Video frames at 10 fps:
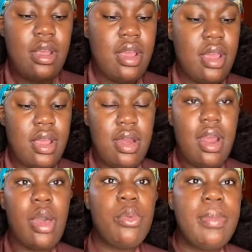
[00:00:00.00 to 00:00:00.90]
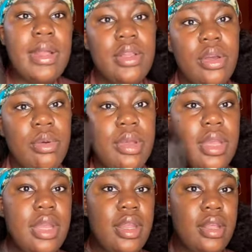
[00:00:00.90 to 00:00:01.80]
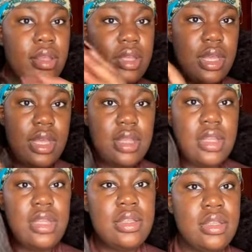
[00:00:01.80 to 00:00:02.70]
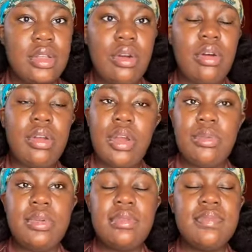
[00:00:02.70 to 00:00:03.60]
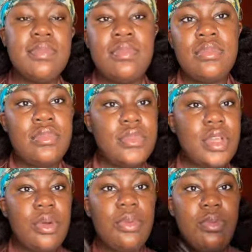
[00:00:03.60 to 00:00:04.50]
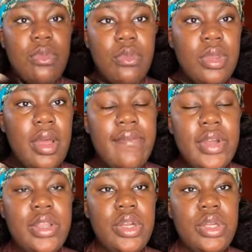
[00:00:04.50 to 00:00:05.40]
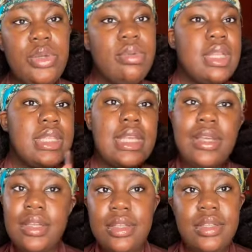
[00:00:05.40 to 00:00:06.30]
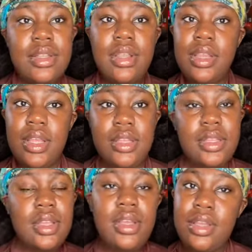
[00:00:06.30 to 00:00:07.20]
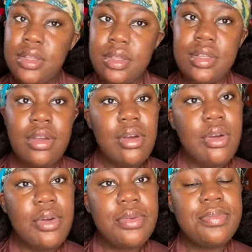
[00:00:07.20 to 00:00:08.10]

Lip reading: And now we're about to go ahead and get the install going. So without further ado, let's get into this install.